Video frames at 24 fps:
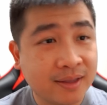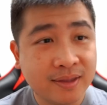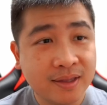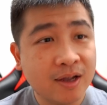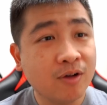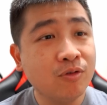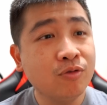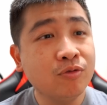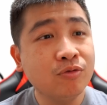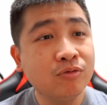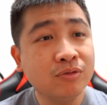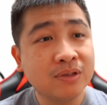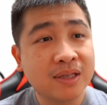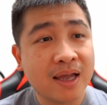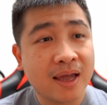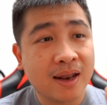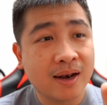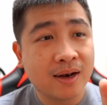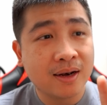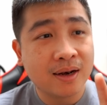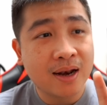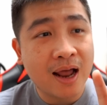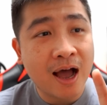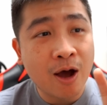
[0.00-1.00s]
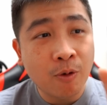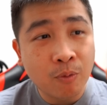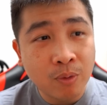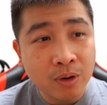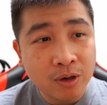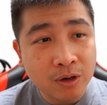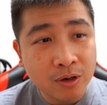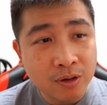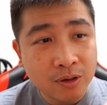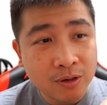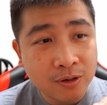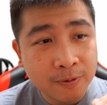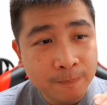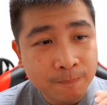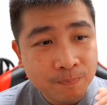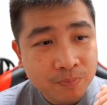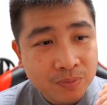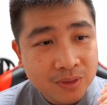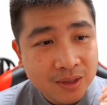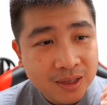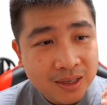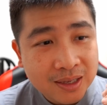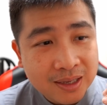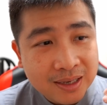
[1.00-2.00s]
tell you that our
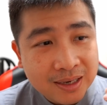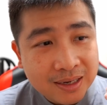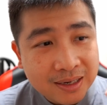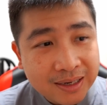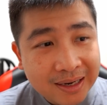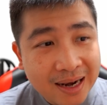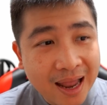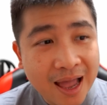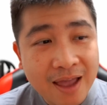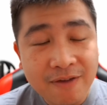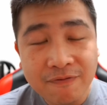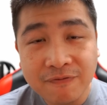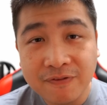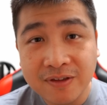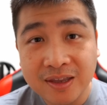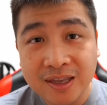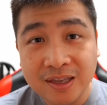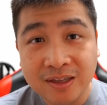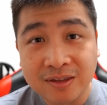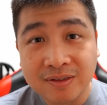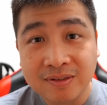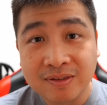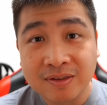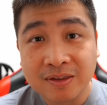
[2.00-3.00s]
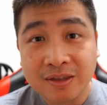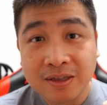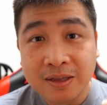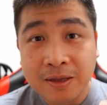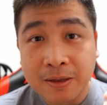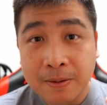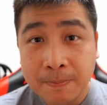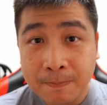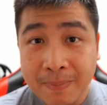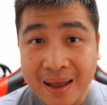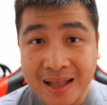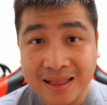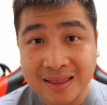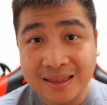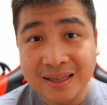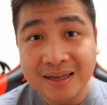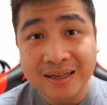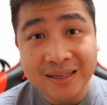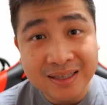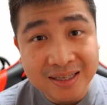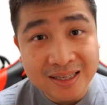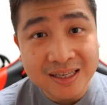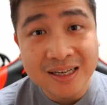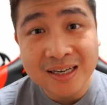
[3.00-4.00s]
life is
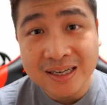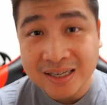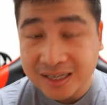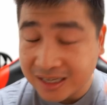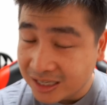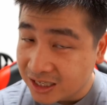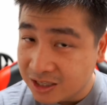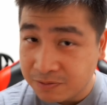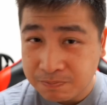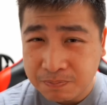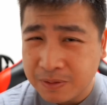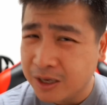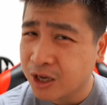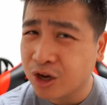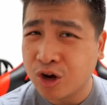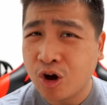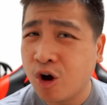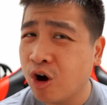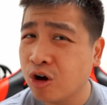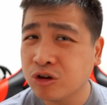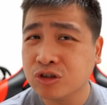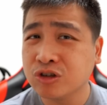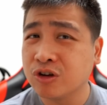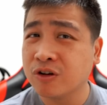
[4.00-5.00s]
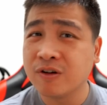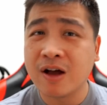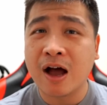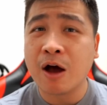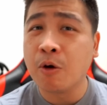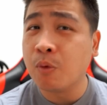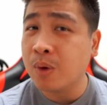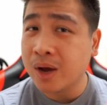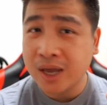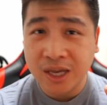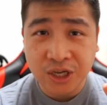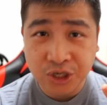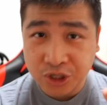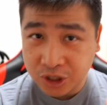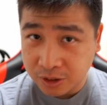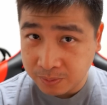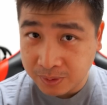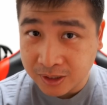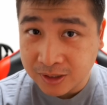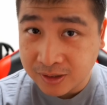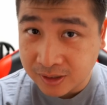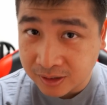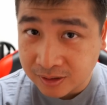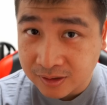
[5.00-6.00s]
better here is because of our
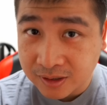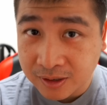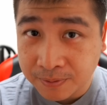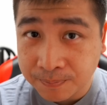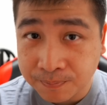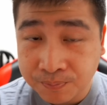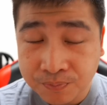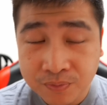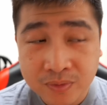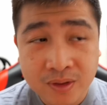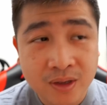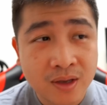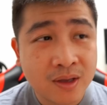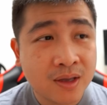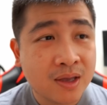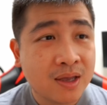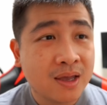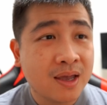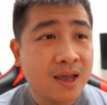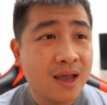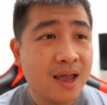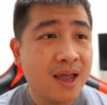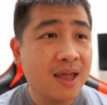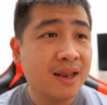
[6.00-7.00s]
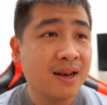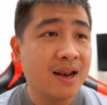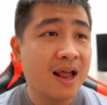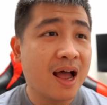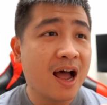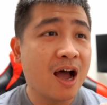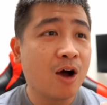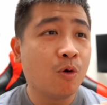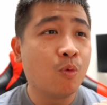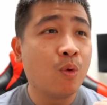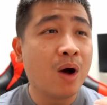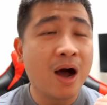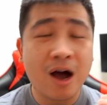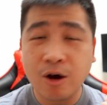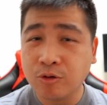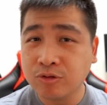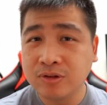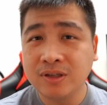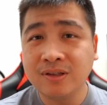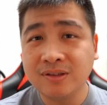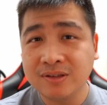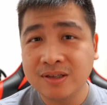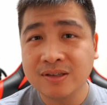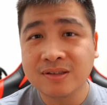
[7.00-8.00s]
HDB system. And our
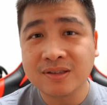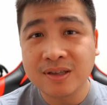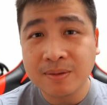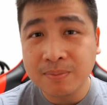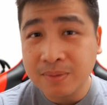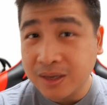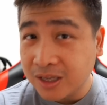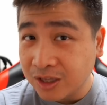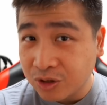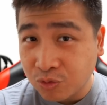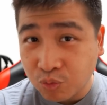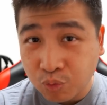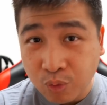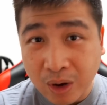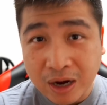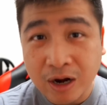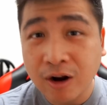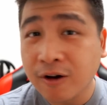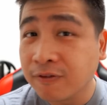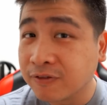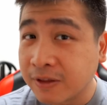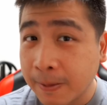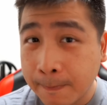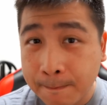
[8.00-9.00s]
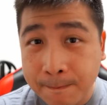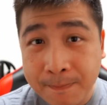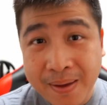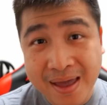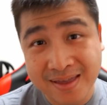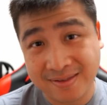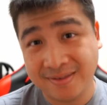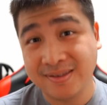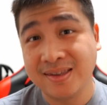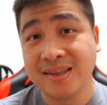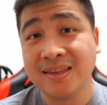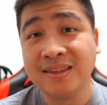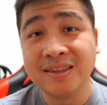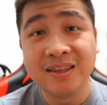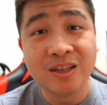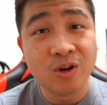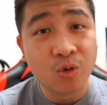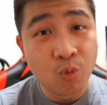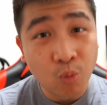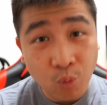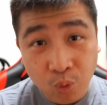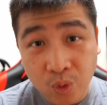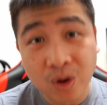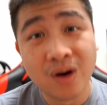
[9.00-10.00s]
housing system is one of the best in the
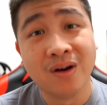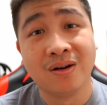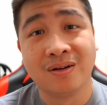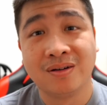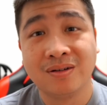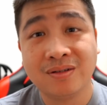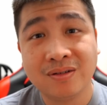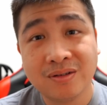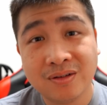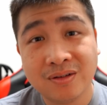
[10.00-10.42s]
world.